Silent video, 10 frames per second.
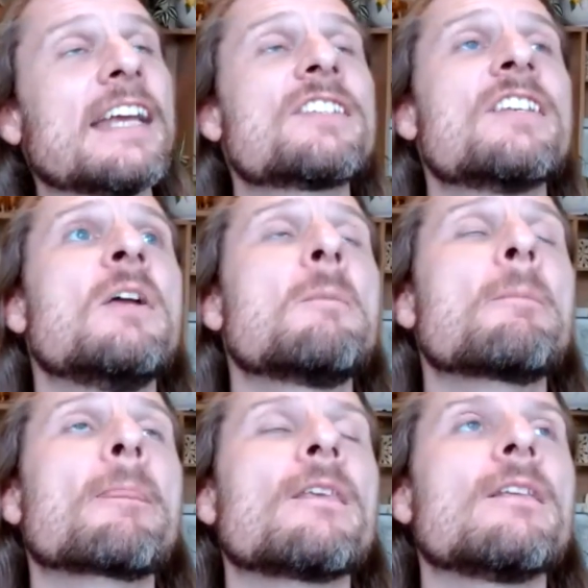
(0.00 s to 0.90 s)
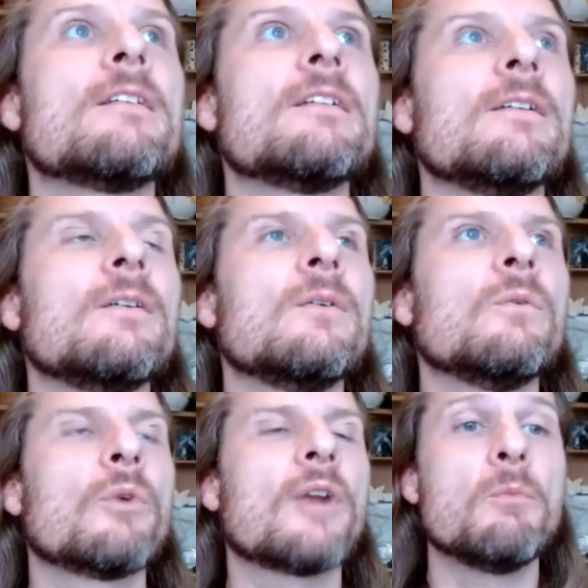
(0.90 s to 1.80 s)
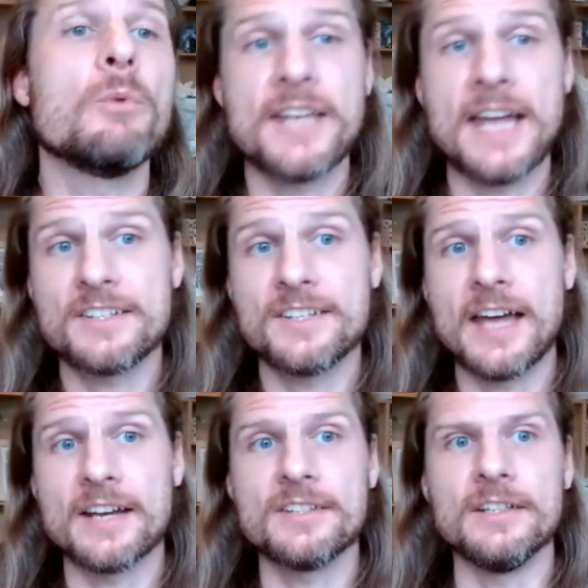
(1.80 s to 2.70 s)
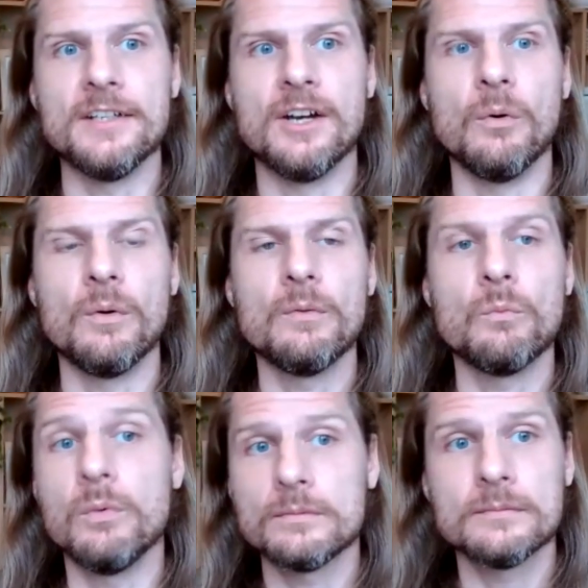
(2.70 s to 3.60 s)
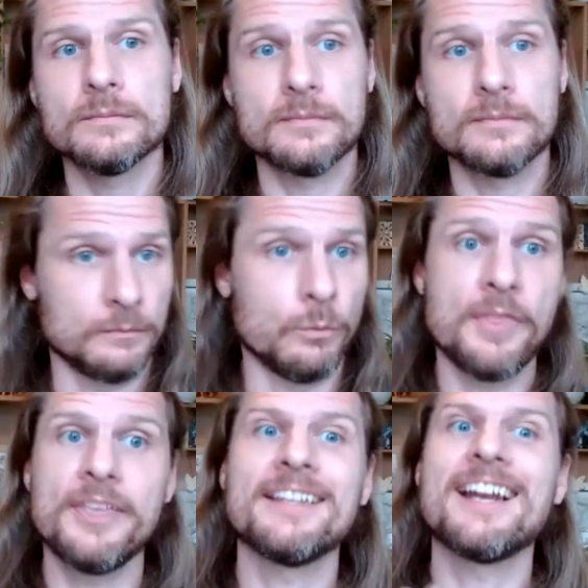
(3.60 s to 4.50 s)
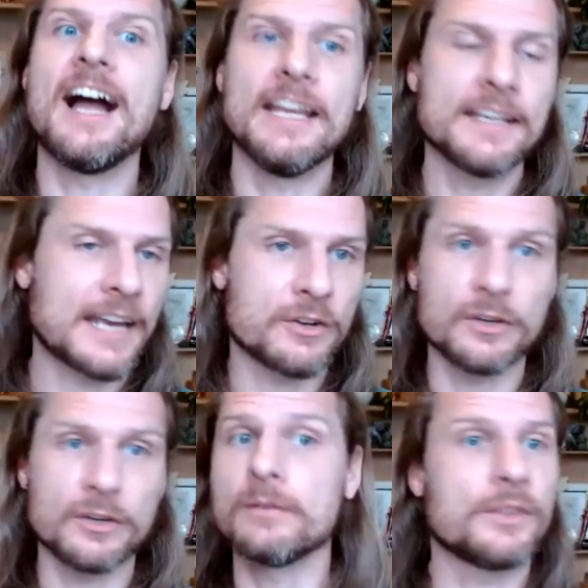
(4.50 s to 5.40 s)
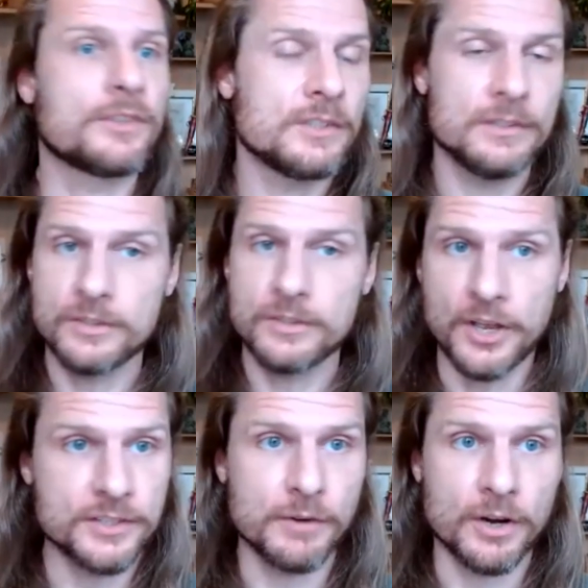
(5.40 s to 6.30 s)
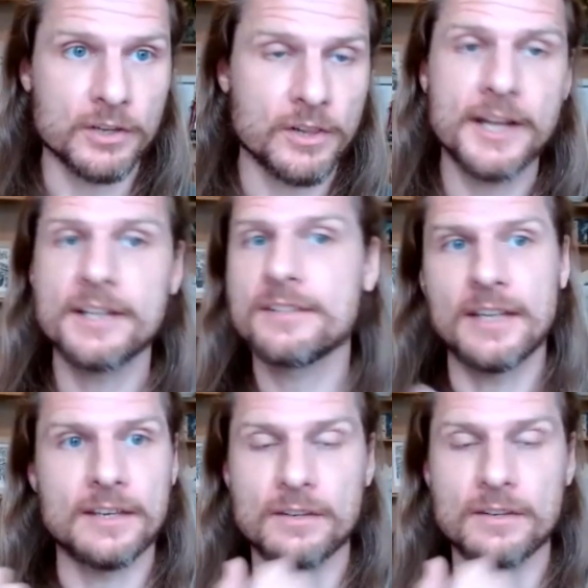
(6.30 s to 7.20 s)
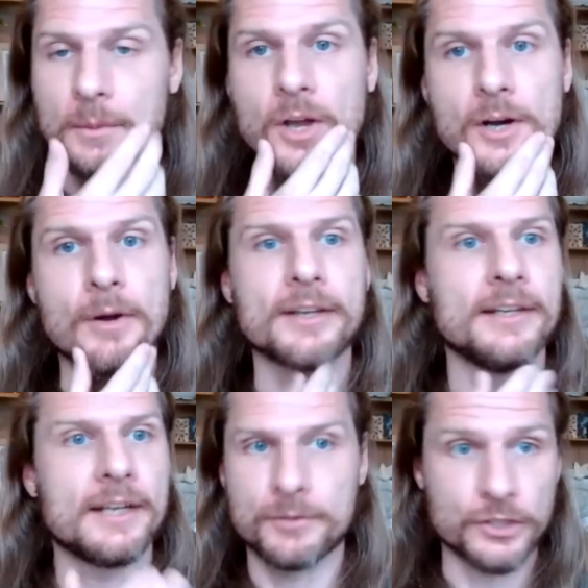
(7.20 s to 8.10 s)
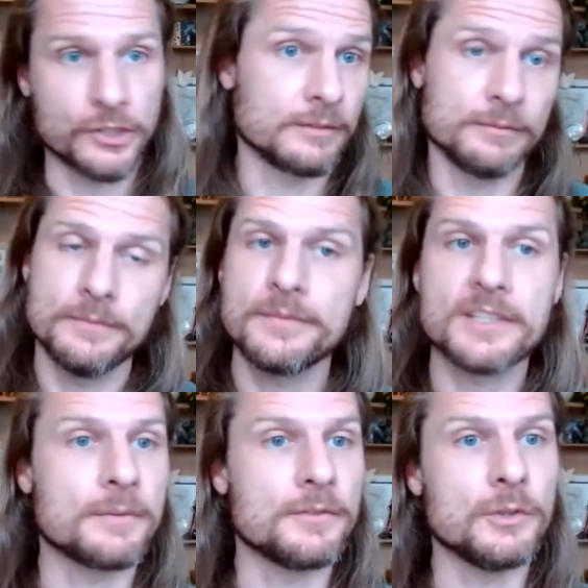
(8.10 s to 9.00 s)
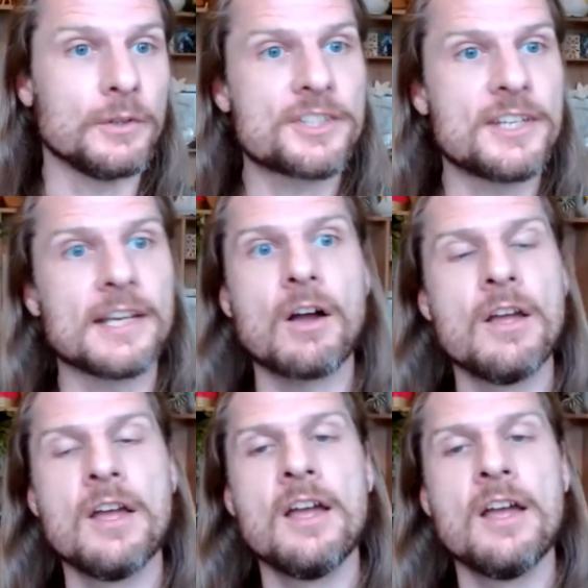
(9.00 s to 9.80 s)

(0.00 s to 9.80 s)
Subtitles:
I guess what I would add to that is, one thing that I encounter with tons of our clients and the broader market, and I'm sure some of you listening